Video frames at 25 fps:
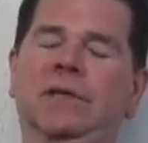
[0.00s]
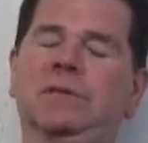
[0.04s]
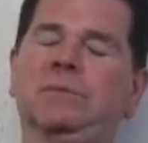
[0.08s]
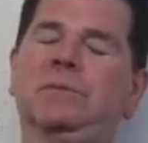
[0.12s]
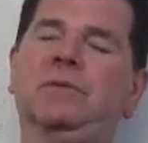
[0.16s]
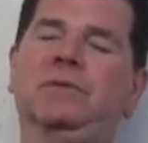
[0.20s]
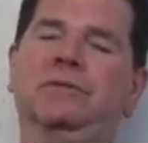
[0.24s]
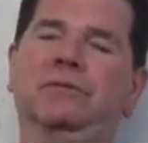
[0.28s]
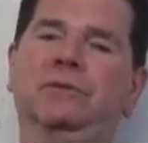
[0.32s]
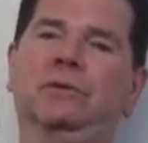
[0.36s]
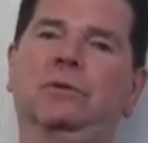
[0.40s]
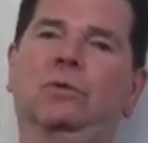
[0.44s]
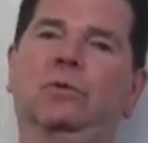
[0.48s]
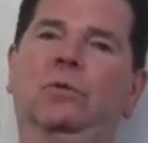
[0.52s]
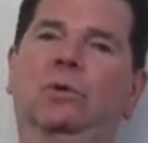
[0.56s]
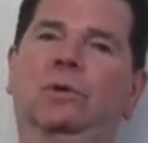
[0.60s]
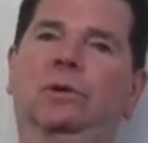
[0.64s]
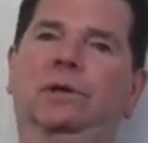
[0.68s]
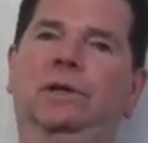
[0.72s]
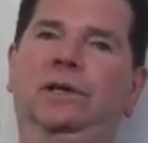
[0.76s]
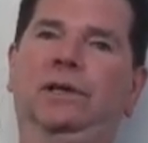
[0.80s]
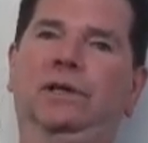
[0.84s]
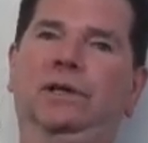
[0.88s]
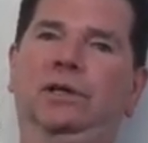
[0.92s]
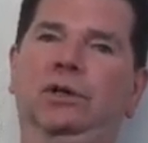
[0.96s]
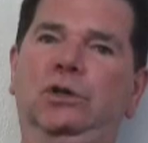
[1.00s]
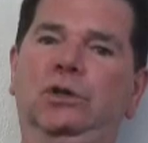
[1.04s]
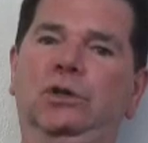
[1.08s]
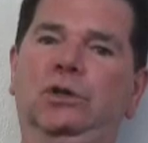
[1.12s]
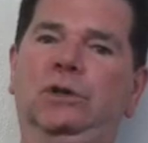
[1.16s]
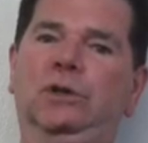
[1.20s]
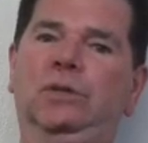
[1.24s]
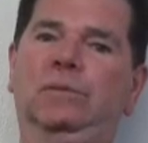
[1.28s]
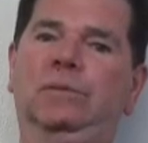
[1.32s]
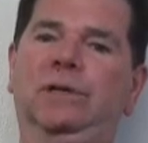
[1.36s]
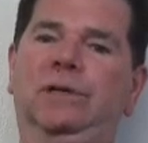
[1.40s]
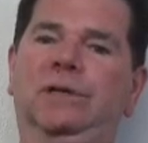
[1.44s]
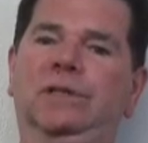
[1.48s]
makes me feel really
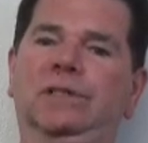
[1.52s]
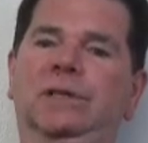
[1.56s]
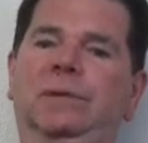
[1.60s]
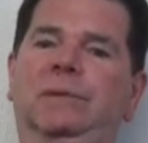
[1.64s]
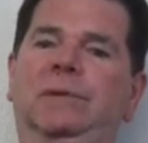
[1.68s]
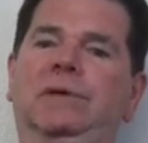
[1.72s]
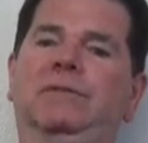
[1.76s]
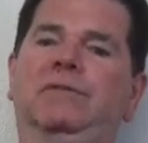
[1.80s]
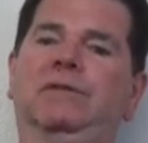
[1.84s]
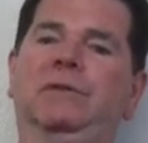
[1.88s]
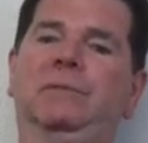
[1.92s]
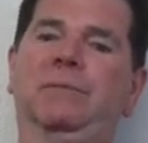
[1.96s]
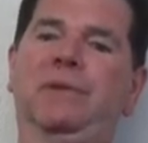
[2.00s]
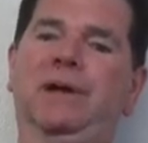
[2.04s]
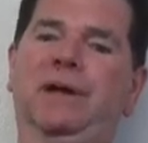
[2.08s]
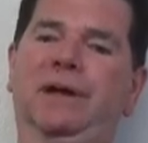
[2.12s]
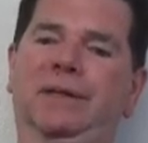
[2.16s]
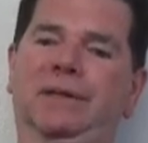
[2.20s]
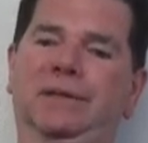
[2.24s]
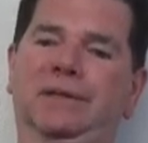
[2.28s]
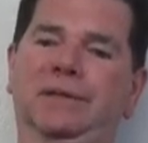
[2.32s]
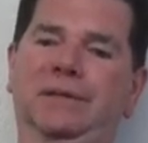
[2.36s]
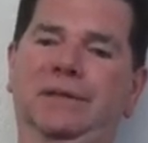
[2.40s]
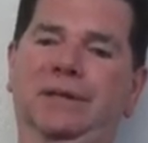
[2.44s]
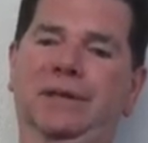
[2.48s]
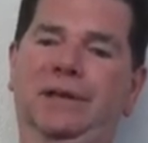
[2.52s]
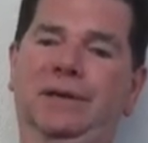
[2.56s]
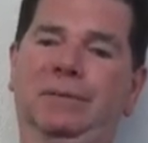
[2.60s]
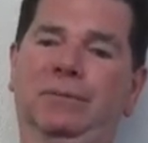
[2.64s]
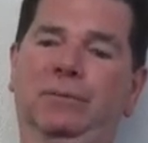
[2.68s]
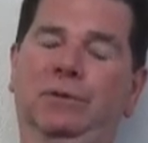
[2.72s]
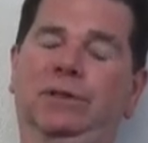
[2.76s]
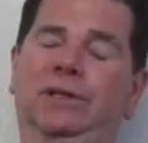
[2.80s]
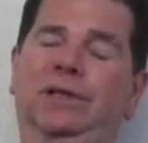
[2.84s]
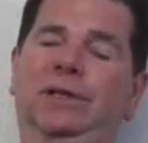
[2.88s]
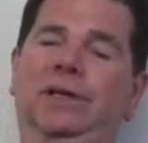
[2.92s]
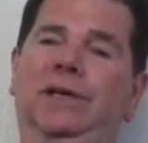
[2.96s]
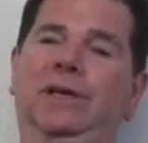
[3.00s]
good because I'm giving back to
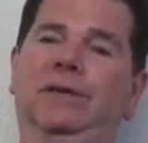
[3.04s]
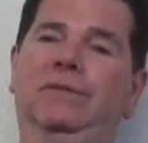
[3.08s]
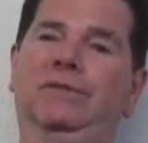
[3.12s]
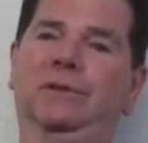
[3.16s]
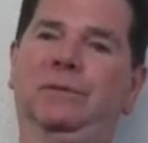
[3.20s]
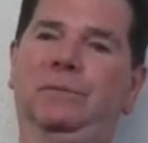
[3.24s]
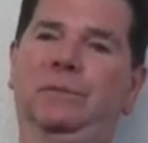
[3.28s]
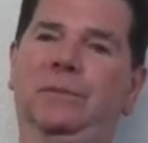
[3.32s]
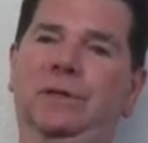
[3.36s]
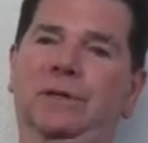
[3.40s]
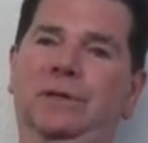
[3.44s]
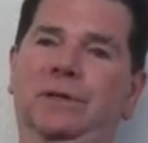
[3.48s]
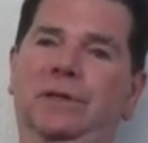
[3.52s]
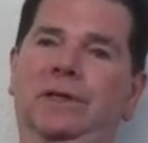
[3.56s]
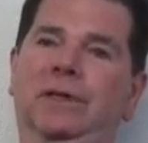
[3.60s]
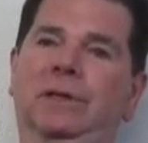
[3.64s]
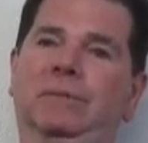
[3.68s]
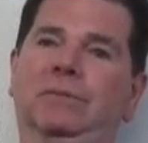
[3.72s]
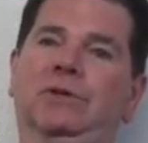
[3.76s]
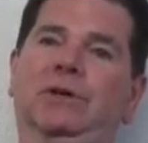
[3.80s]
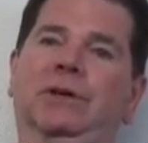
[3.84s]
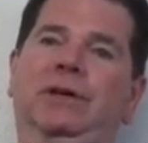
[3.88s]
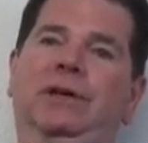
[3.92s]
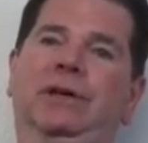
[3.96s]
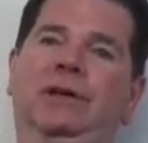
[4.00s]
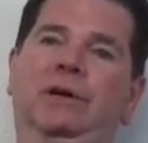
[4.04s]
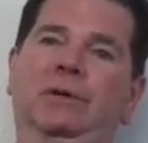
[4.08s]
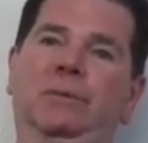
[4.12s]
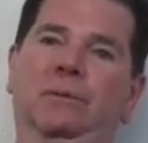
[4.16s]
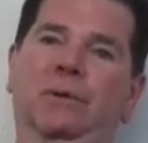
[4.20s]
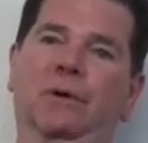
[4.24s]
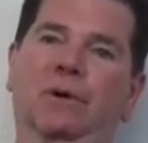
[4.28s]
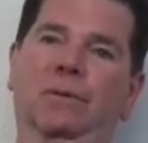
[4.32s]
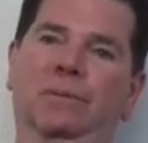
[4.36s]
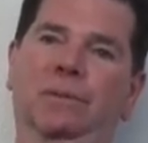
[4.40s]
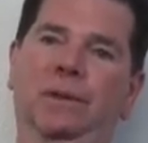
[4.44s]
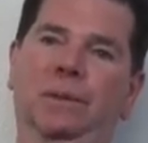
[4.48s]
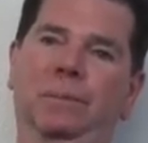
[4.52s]
them what they gave to me. I'm trying to help
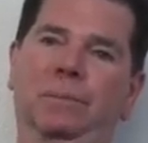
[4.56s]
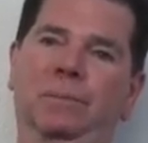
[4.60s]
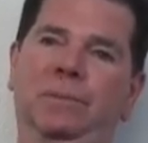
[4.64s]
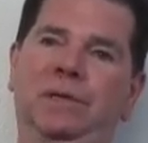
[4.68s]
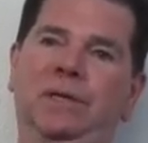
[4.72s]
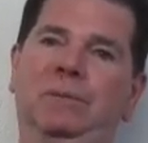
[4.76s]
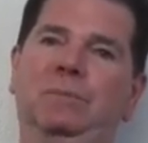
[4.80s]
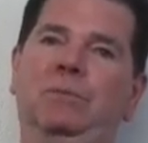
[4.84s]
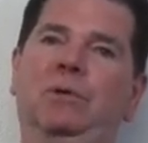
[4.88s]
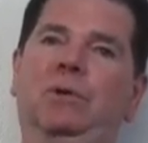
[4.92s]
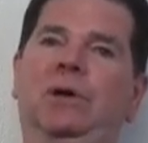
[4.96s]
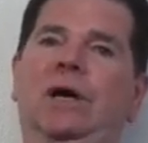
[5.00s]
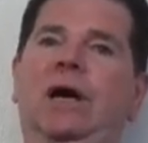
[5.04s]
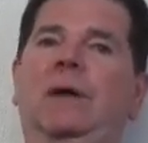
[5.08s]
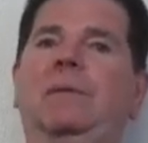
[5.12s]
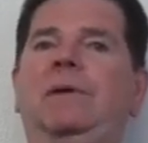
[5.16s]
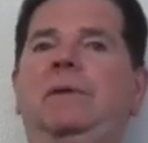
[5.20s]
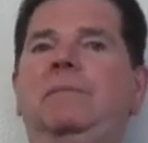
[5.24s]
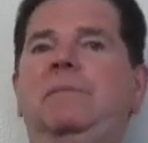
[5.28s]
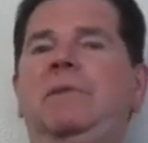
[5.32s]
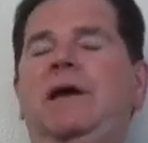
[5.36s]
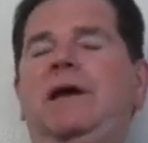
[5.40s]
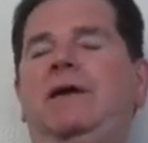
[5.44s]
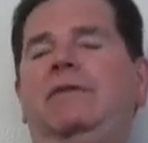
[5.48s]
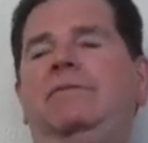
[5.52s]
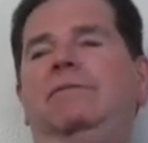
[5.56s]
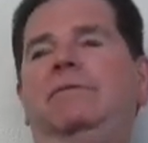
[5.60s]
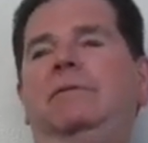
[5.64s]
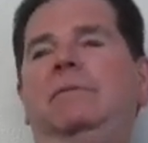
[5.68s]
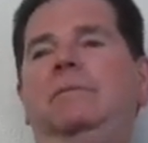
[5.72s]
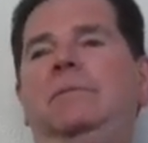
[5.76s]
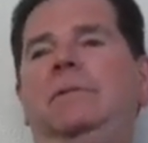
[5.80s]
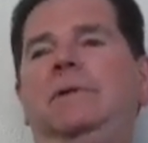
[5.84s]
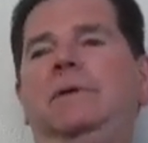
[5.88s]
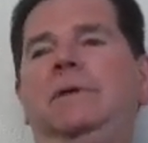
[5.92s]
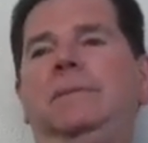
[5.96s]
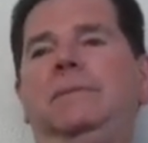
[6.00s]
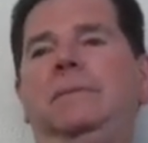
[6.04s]
the people coming back from
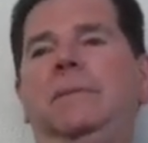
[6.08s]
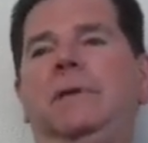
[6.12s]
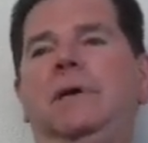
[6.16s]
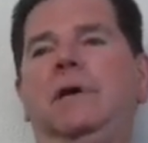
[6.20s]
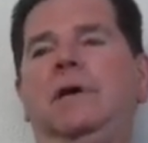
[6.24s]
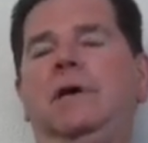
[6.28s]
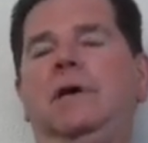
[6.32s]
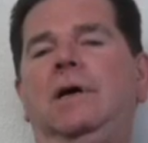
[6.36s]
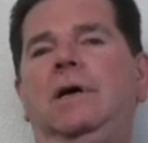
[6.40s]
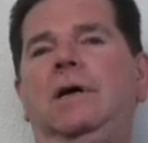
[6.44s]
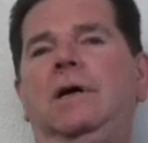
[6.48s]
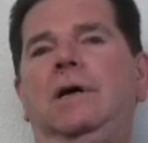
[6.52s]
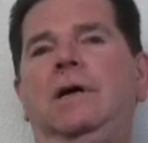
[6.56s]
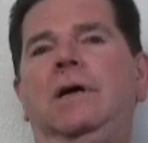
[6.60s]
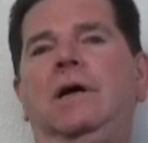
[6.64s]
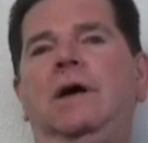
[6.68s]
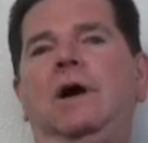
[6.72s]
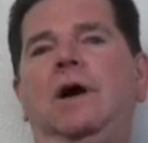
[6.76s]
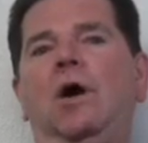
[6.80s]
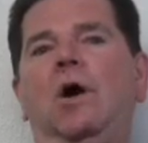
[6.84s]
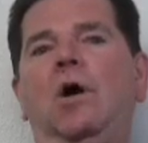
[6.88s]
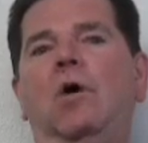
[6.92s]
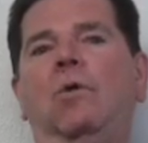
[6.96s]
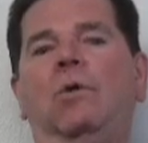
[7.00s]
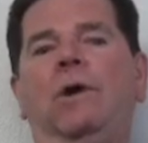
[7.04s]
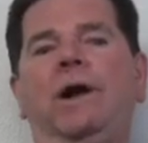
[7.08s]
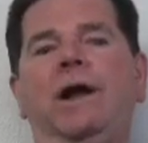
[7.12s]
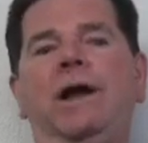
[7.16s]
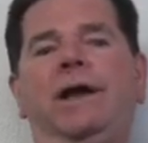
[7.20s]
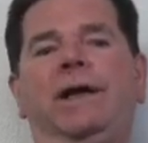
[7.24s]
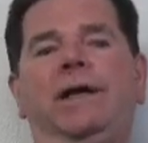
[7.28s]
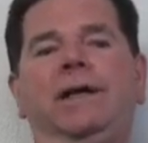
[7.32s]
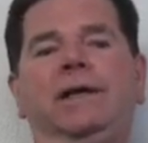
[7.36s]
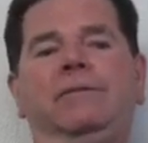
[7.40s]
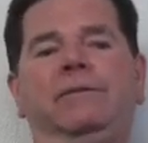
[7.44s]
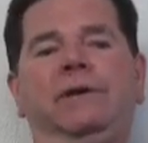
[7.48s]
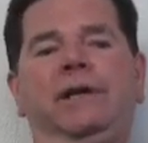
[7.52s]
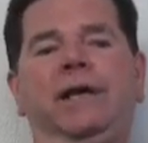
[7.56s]

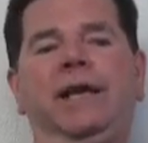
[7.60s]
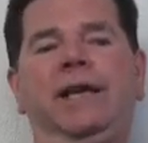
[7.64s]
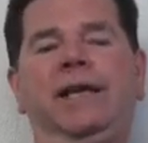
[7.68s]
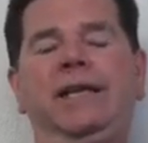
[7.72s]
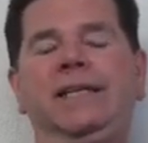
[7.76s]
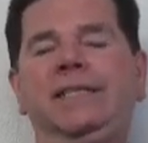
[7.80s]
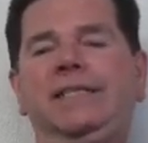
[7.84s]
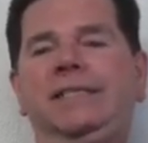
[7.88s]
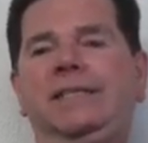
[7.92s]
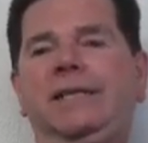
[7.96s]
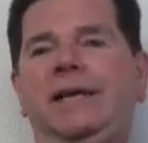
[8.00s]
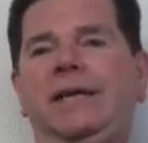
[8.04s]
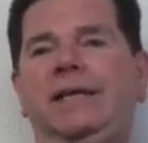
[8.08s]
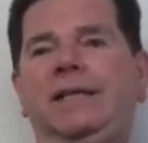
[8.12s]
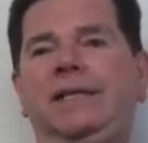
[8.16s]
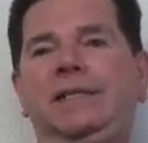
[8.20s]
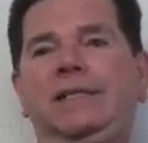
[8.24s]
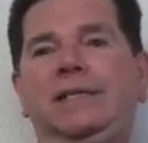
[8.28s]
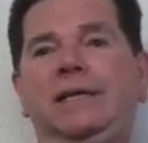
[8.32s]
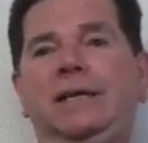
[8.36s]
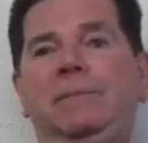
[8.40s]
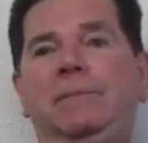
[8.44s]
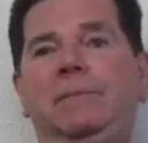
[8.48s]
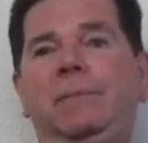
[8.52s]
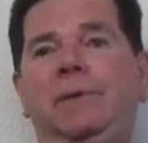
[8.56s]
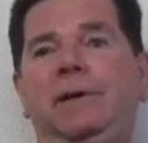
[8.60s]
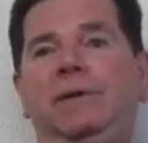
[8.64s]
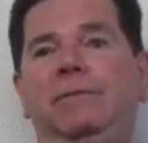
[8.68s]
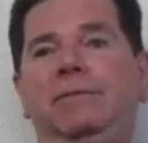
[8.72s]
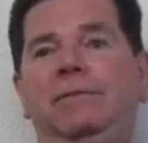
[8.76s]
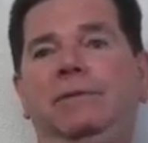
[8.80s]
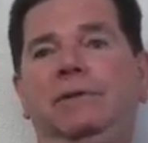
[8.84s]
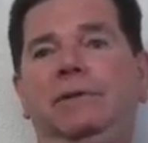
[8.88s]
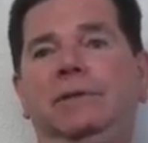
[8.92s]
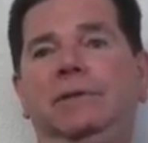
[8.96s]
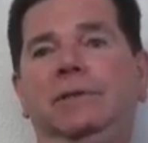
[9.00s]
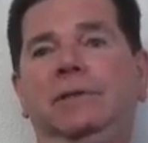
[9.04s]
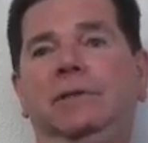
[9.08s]
Iraq and Afghanistan, the same
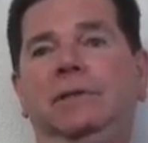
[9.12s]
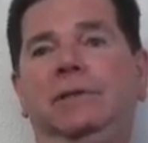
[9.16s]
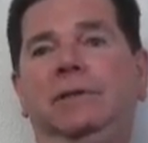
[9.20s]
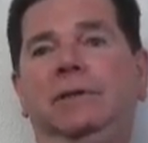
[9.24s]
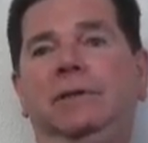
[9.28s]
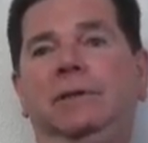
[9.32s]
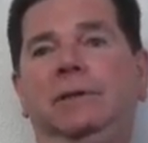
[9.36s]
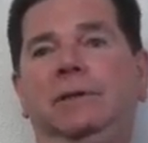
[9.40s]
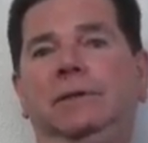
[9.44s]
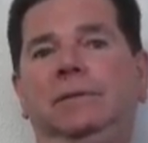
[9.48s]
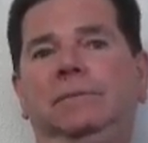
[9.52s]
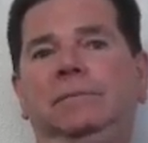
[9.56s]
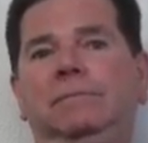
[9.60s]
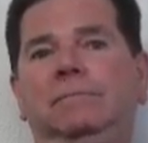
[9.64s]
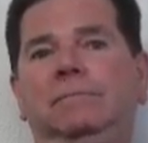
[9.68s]
benefits and